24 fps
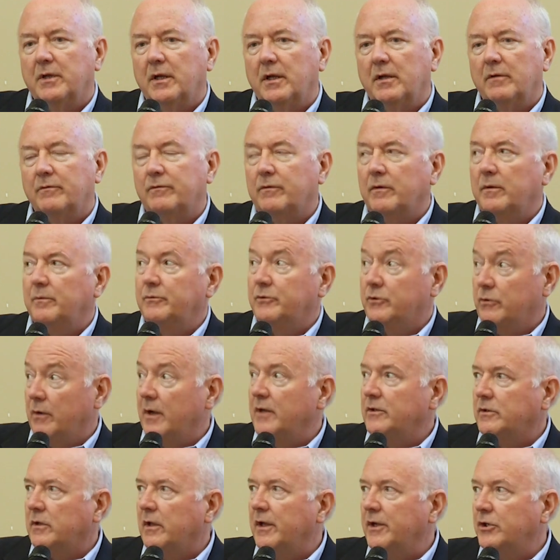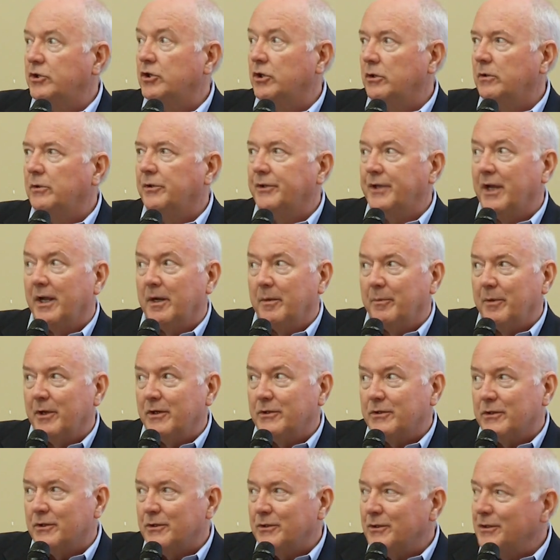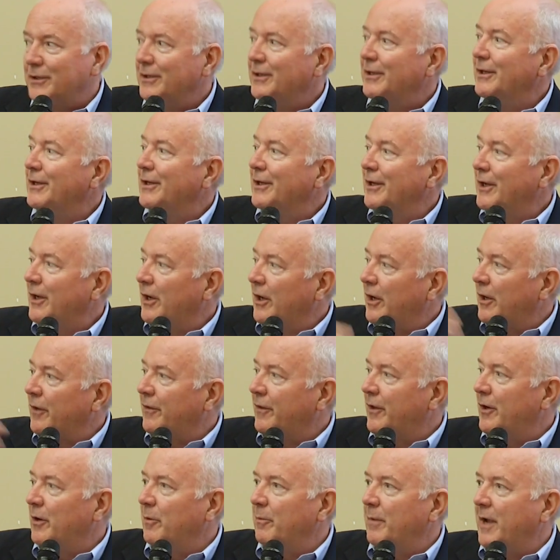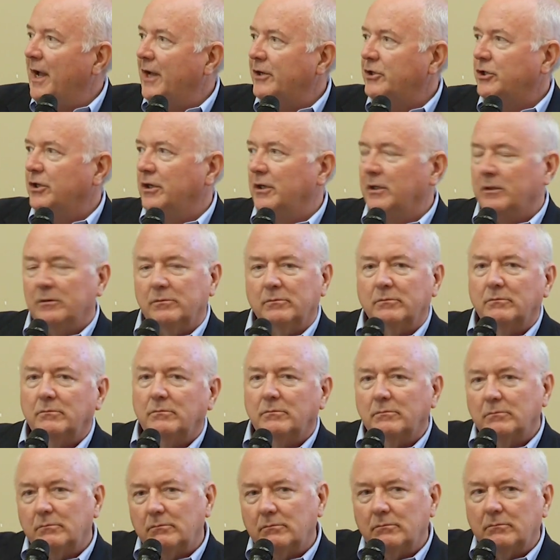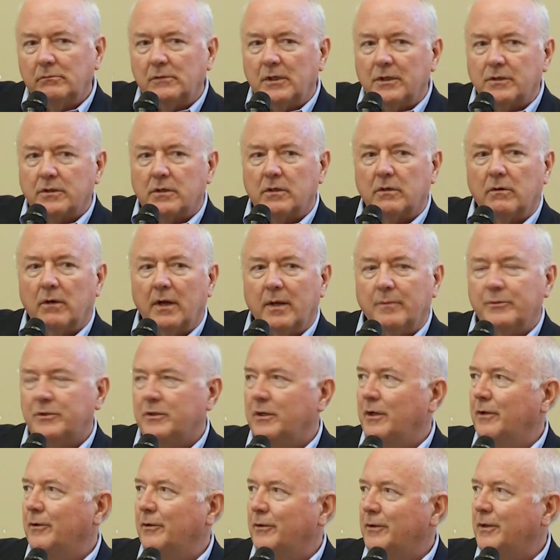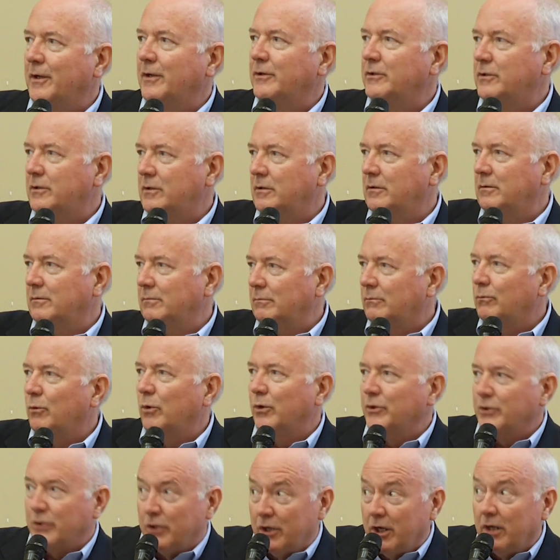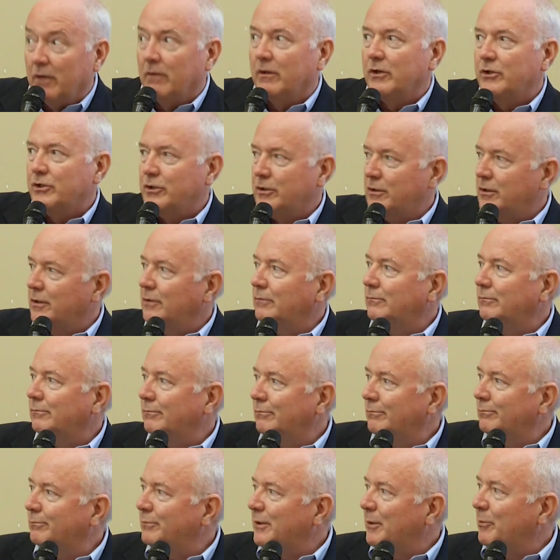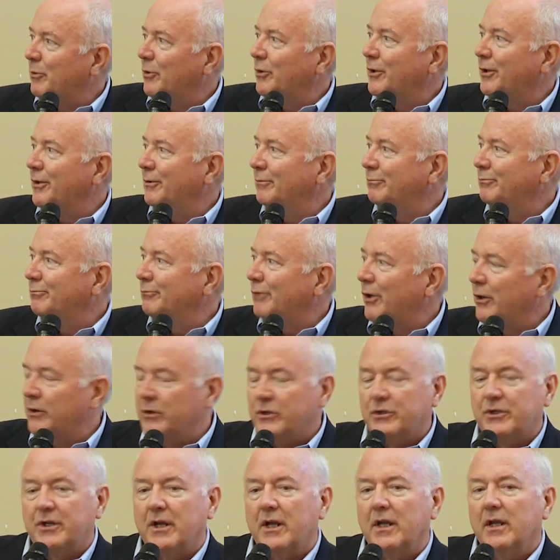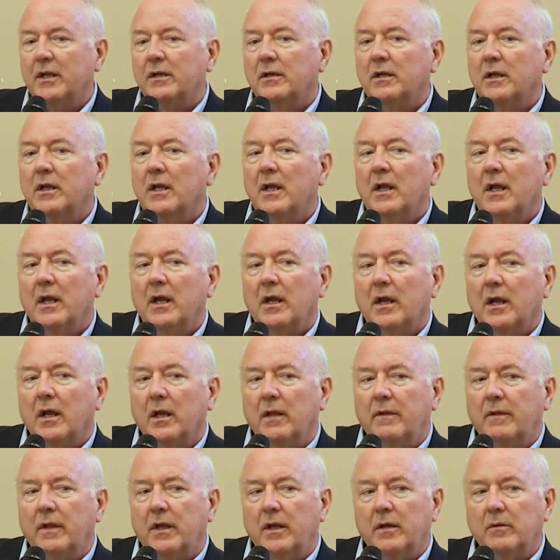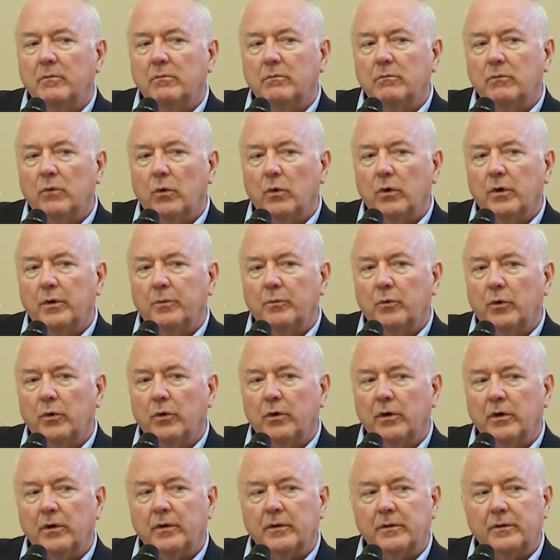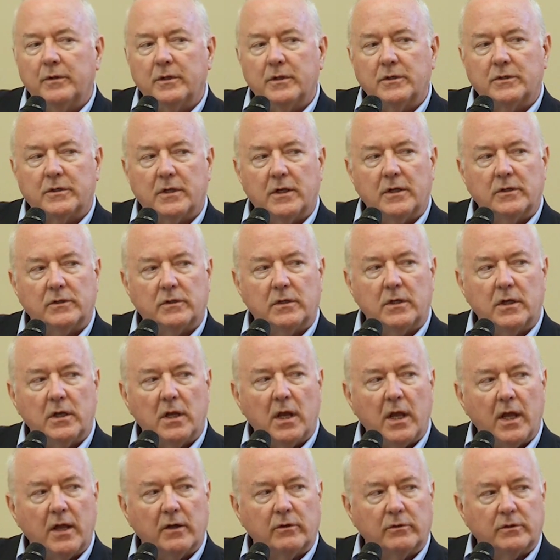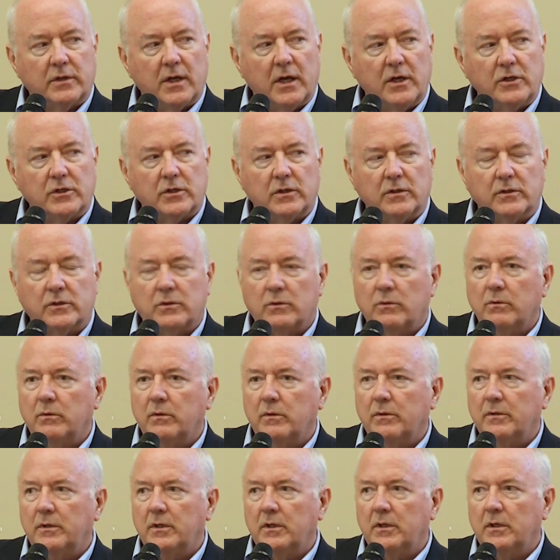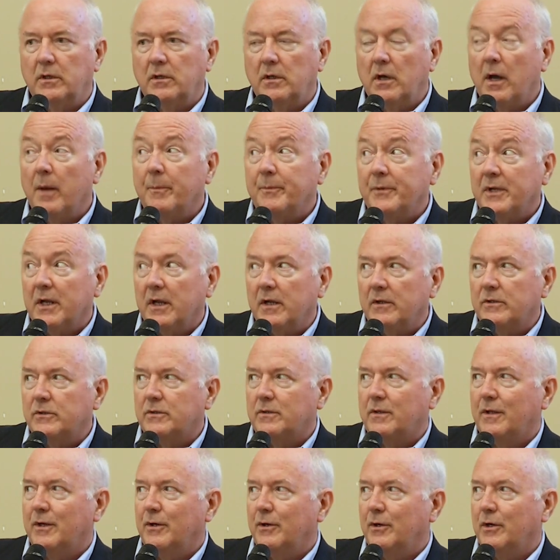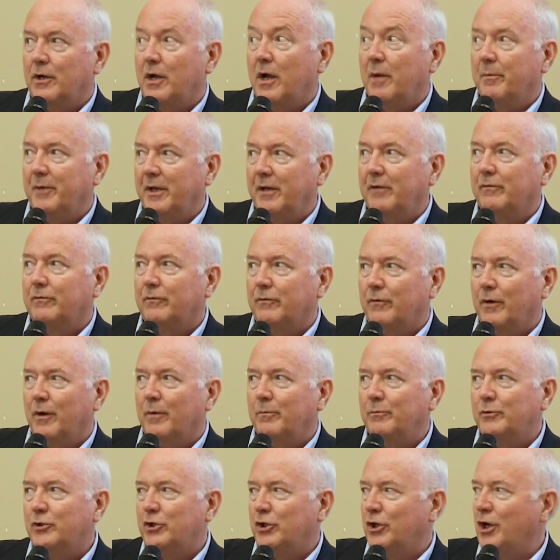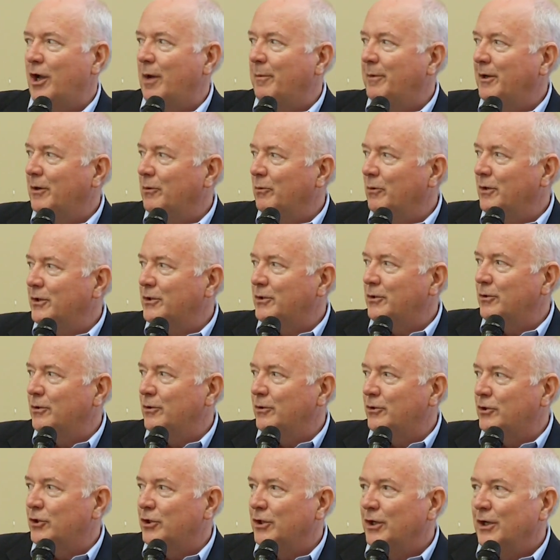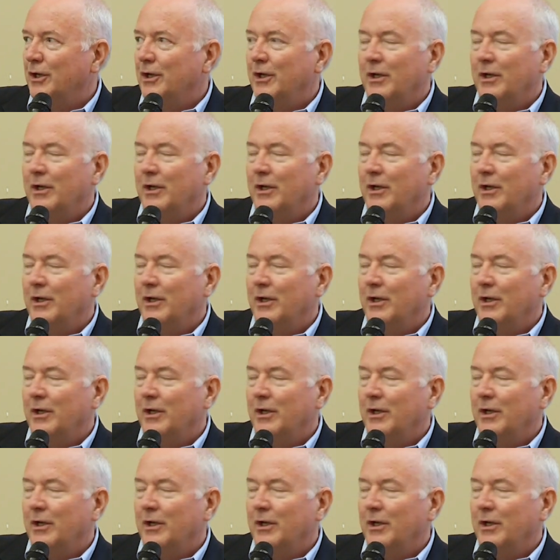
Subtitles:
data from translational databases that are matching histograms and other things to words in English that people can understand. And then more and more these days, the annotations or the updates that are coming from genomic research